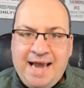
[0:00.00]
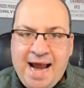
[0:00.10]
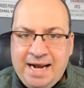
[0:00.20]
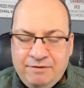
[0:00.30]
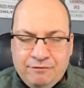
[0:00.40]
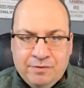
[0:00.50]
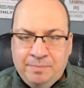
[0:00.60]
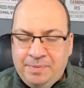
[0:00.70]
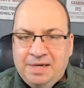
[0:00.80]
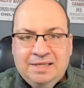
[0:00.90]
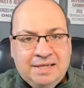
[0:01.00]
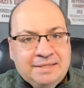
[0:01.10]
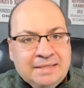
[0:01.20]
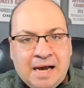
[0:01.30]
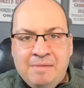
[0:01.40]
eighty for a buck. That's
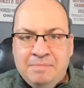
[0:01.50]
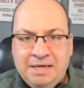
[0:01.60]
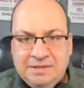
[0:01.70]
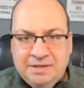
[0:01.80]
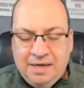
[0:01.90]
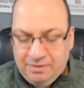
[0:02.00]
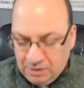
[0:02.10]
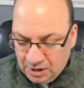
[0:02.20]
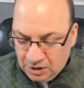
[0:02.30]
not my style.